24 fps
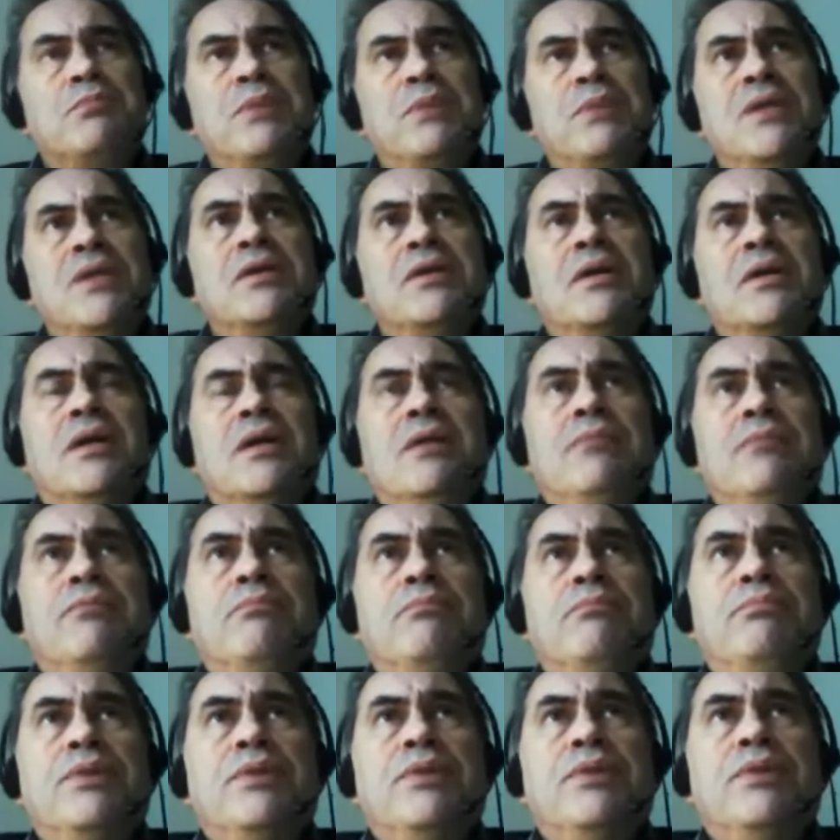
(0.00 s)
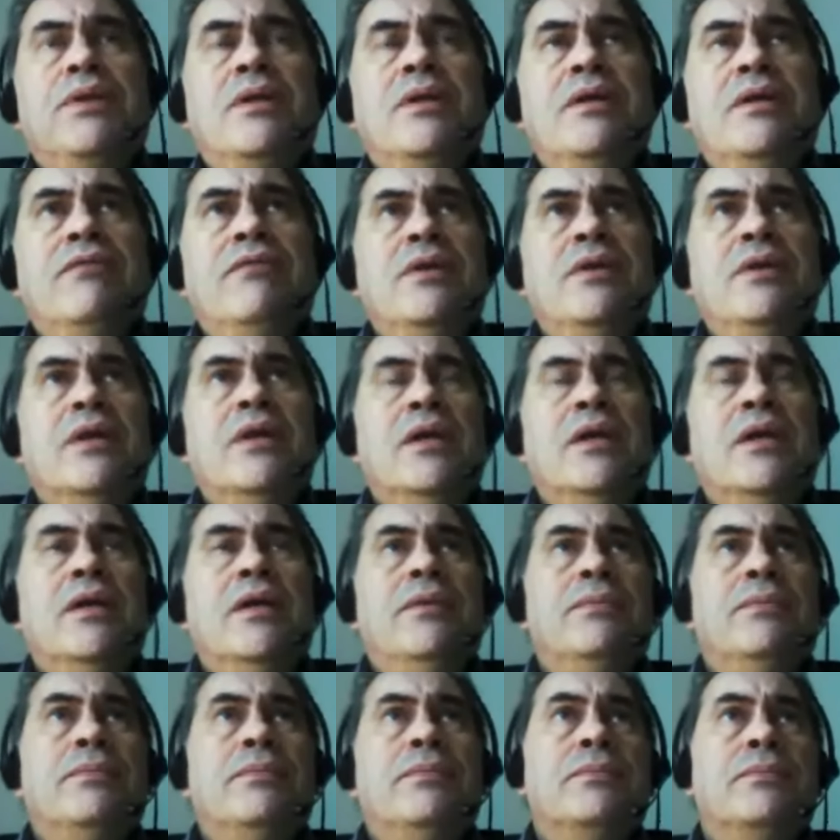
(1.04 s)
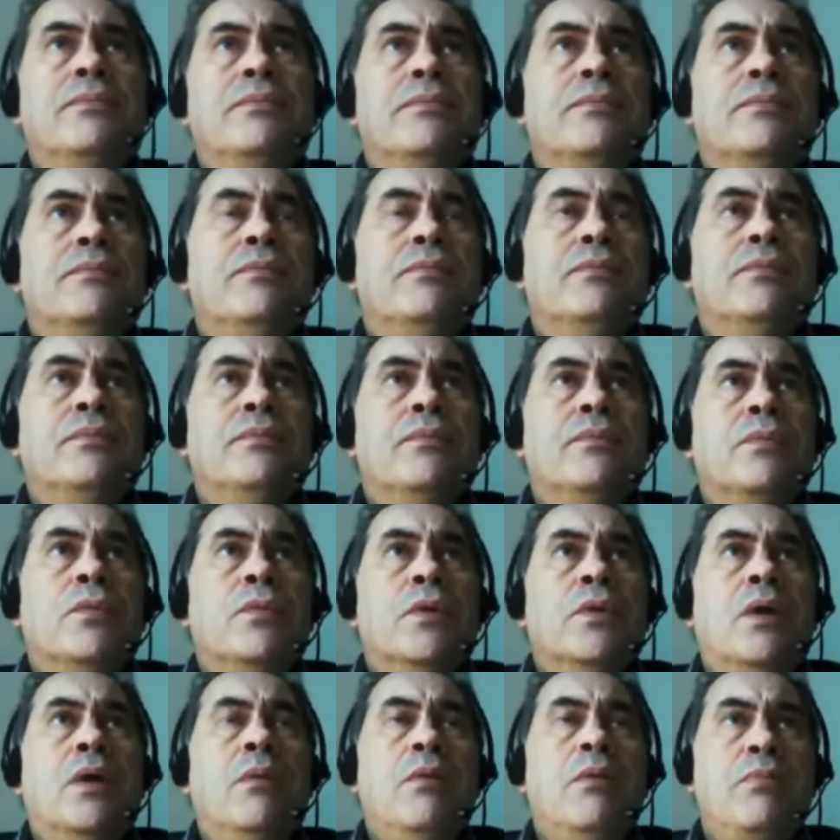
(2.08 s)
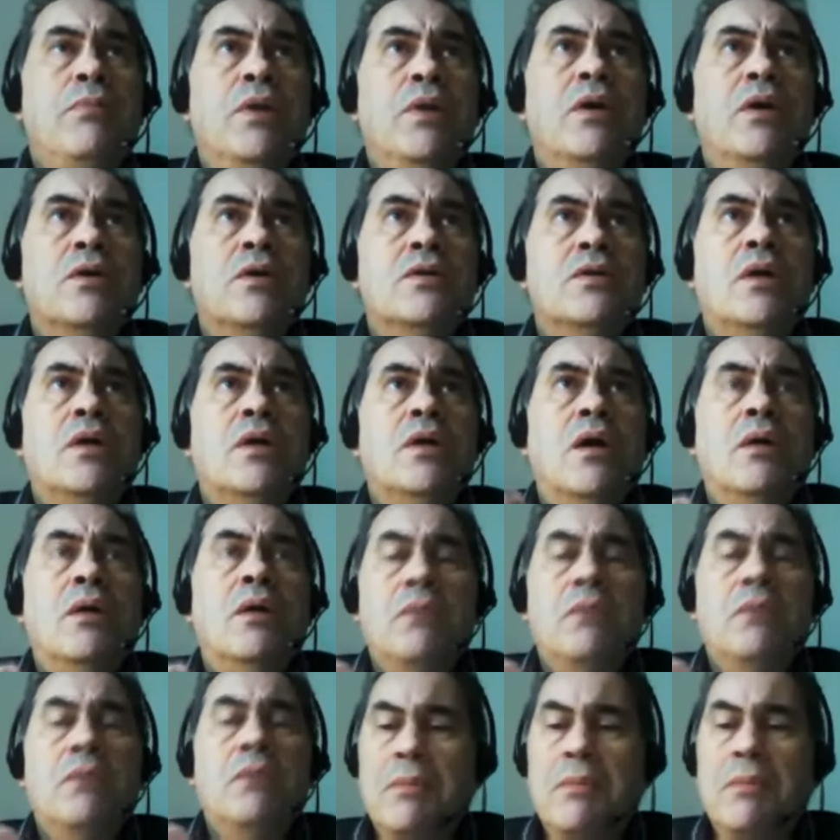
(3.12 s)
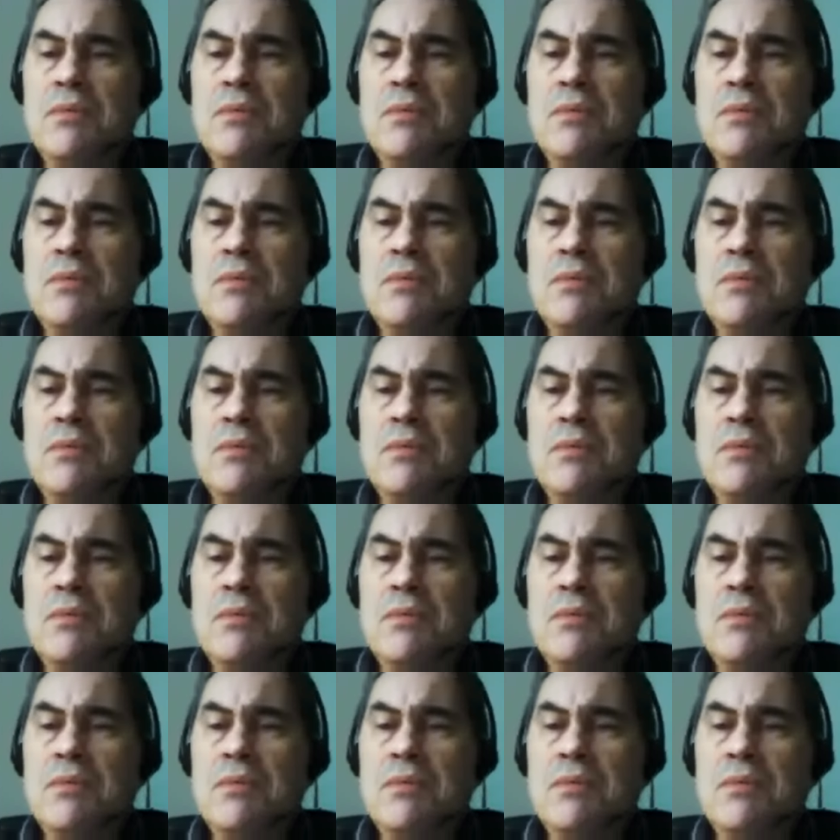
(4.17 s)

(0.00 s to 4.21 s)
basically kind of been living a... I mean, because art... I mean,